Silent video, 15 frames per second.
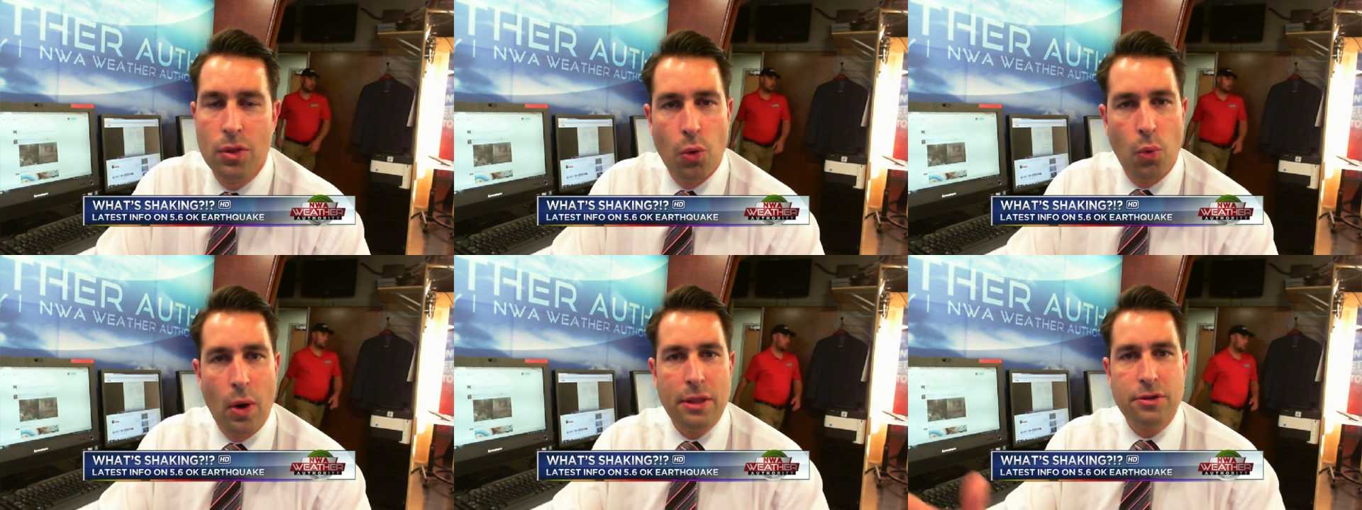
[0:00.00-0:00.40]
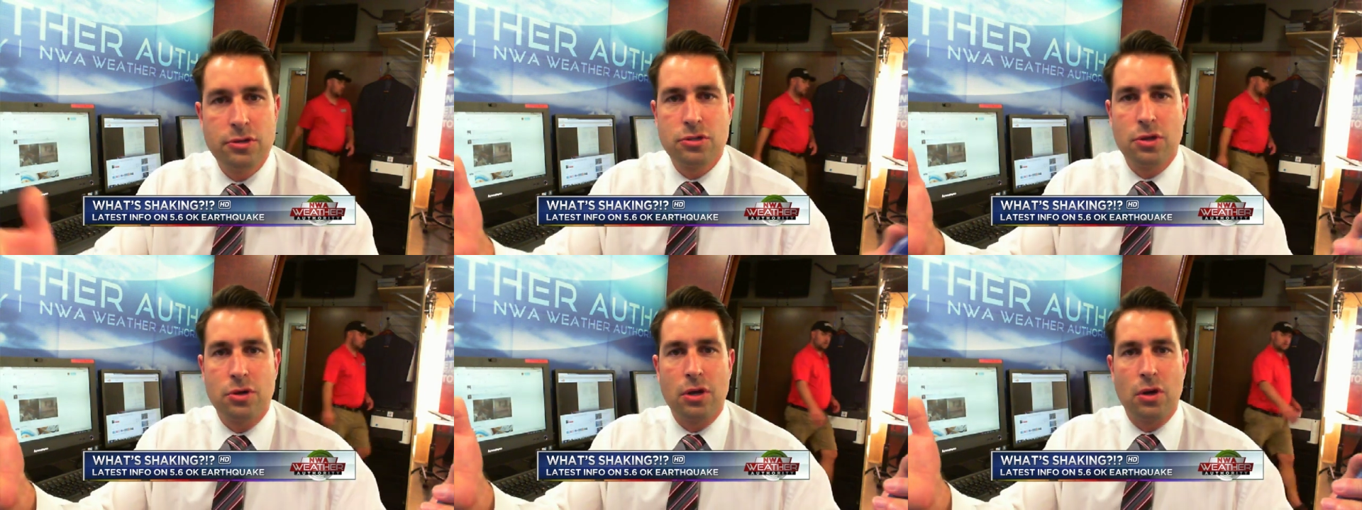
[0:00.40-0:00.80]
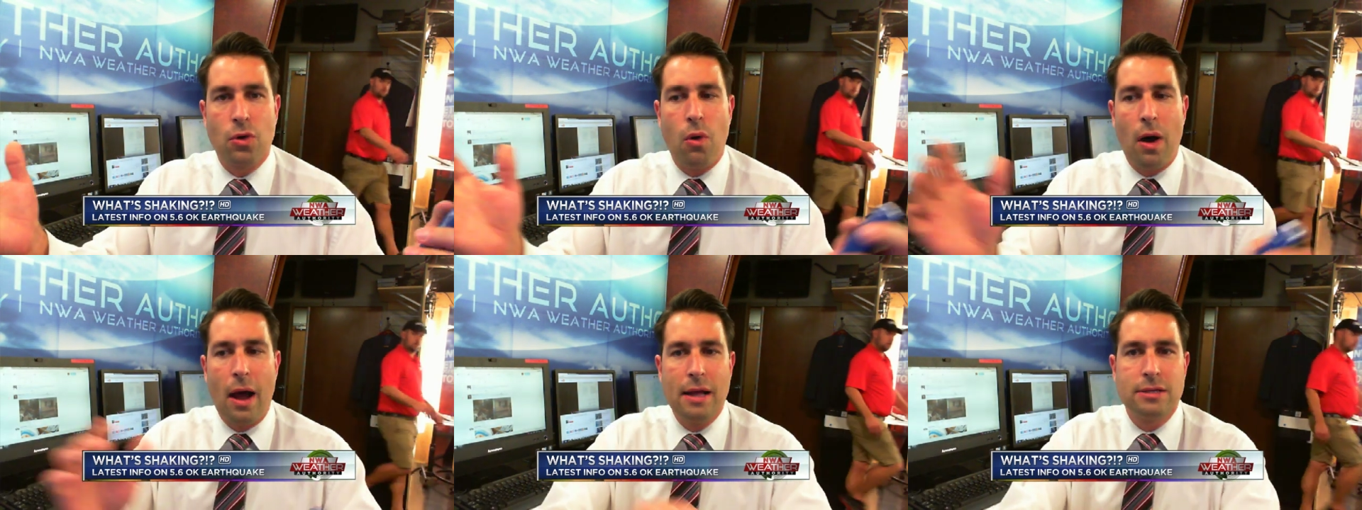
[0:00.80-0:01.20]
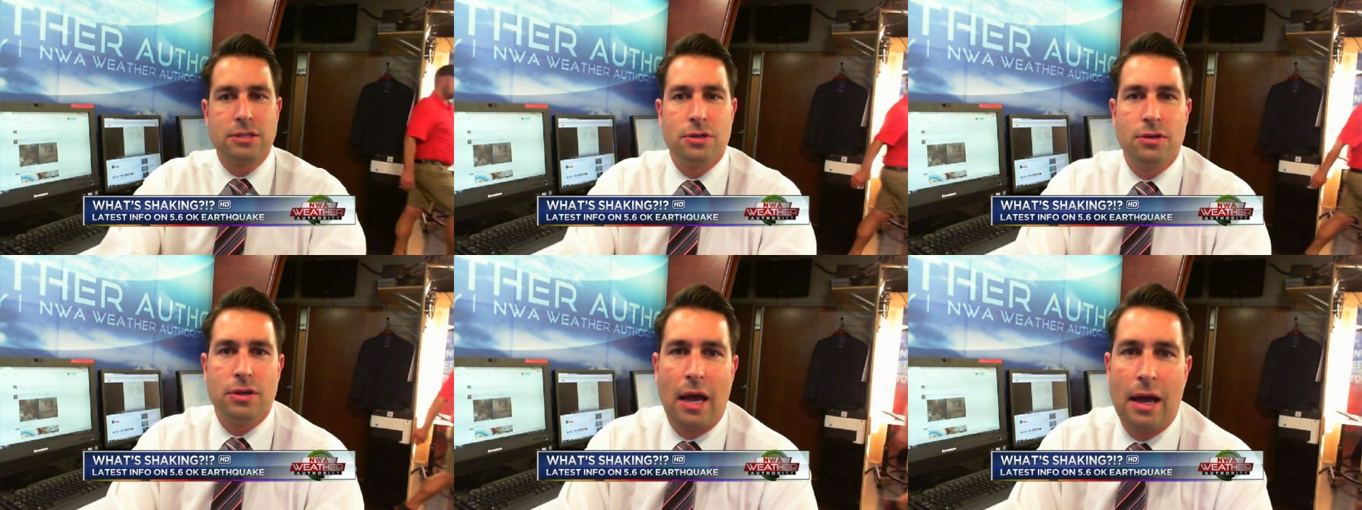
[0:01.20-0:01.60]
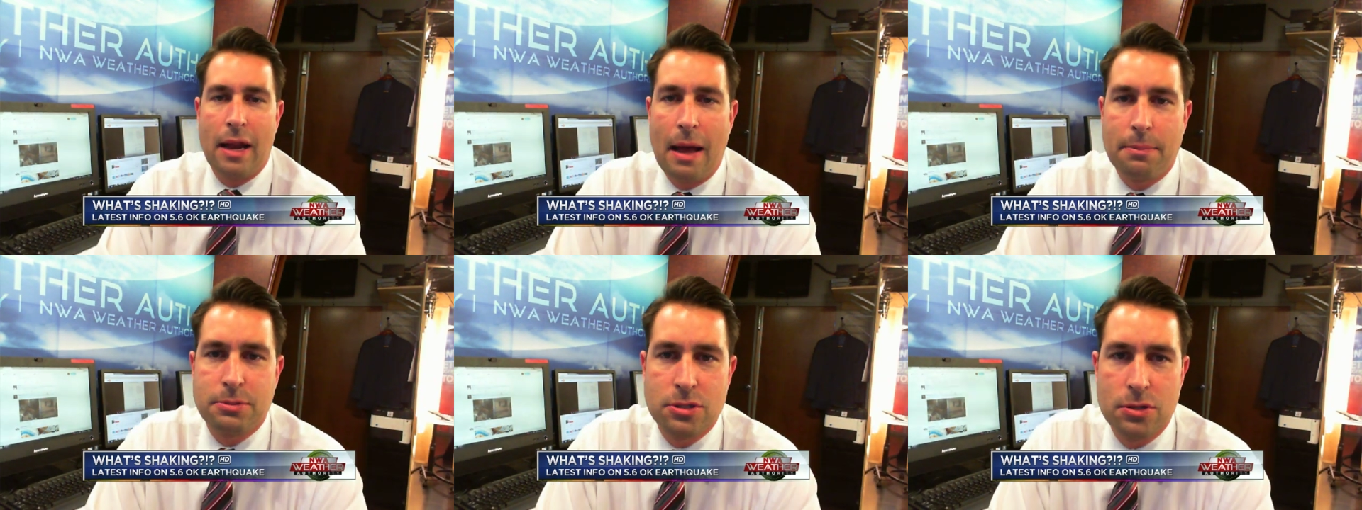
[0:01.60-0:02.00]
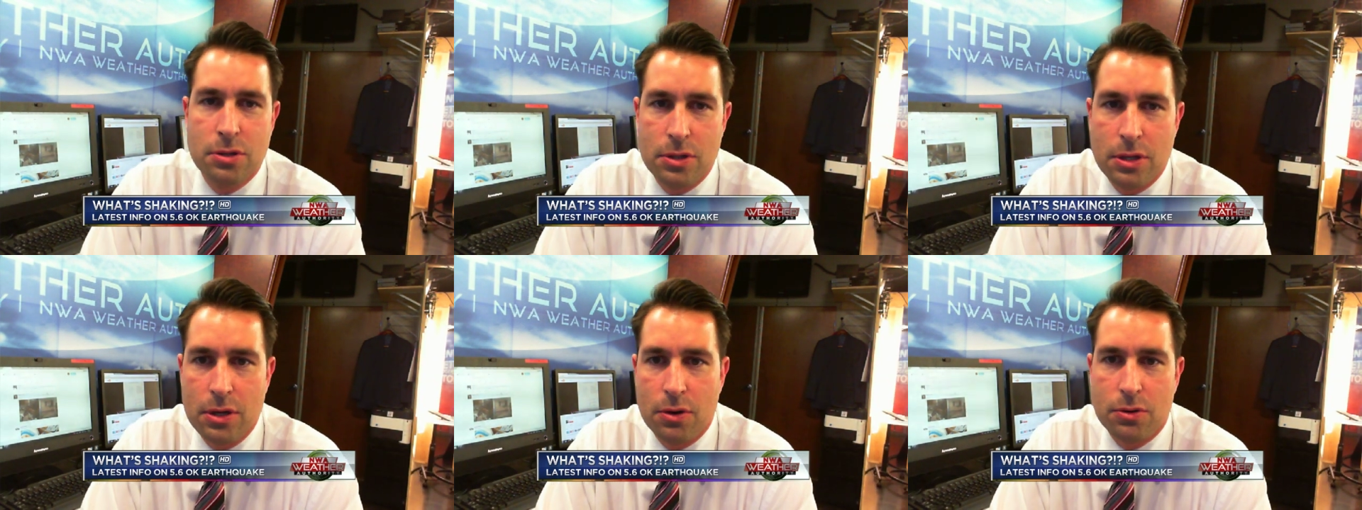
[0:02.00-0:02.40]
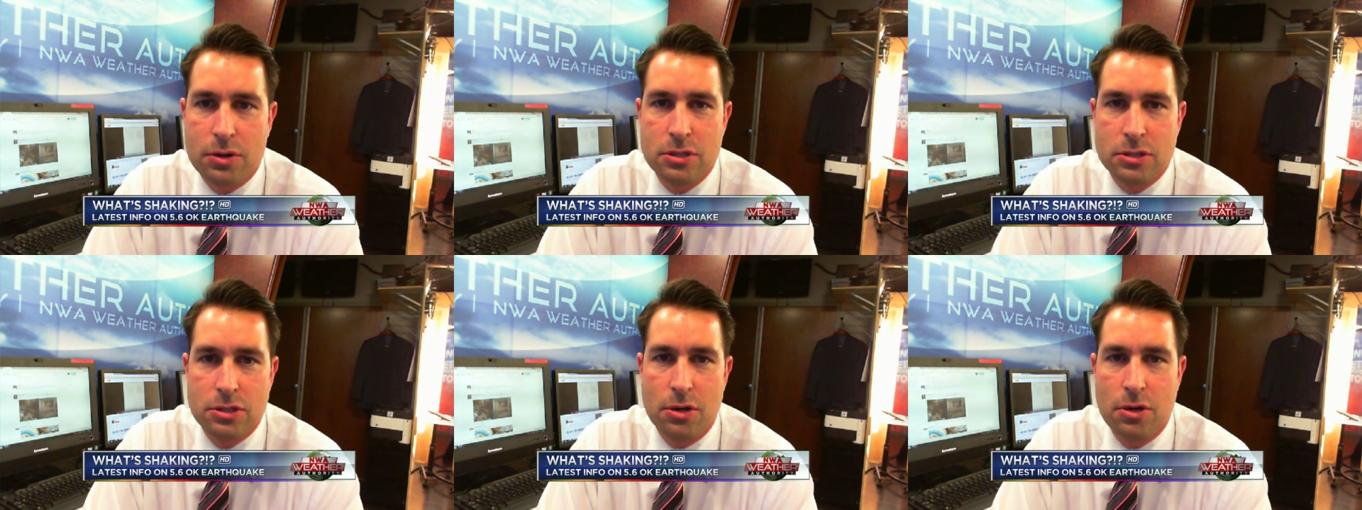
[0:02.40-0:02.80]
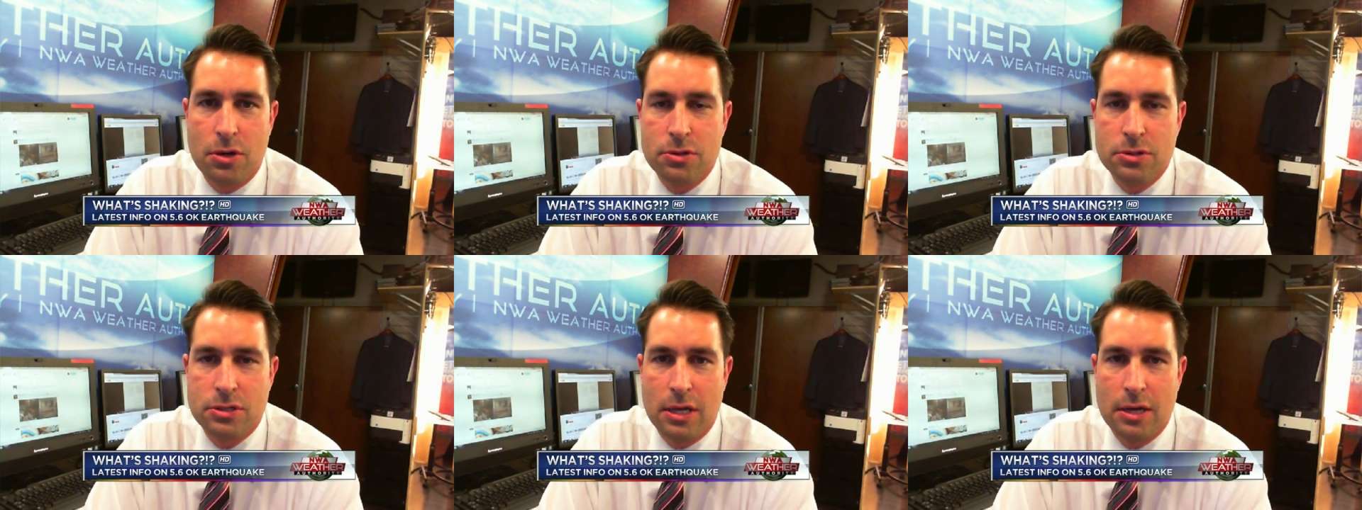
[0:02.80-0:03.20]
The weather's looking quiet, so you got absolutely no concerns.